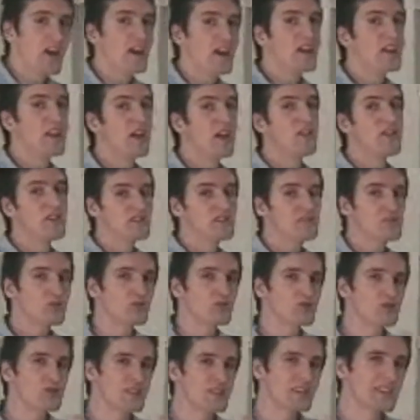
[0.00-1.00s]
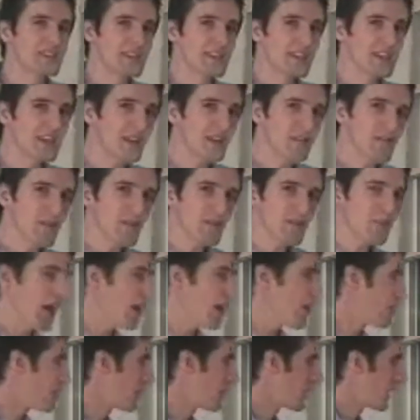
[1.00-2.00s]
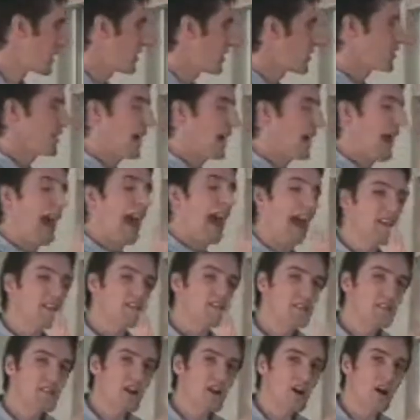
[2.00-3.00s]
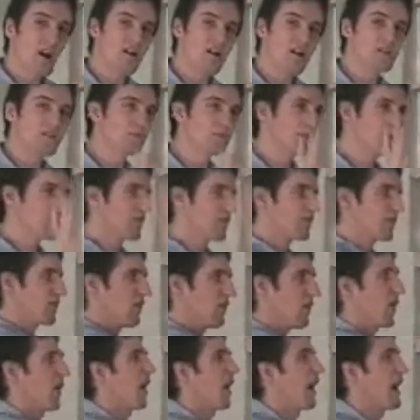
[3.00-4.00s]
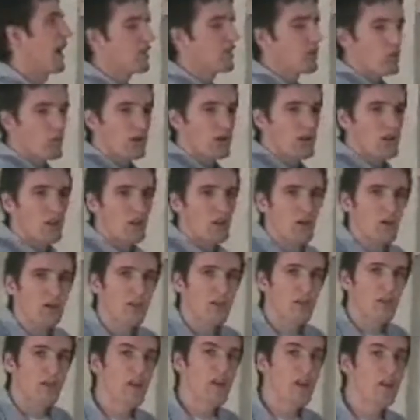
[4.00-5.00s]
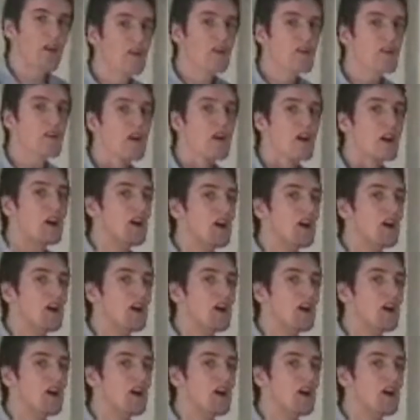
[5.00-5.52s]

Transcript: Now this illusion is even better because as the cards are being flung at the window, they're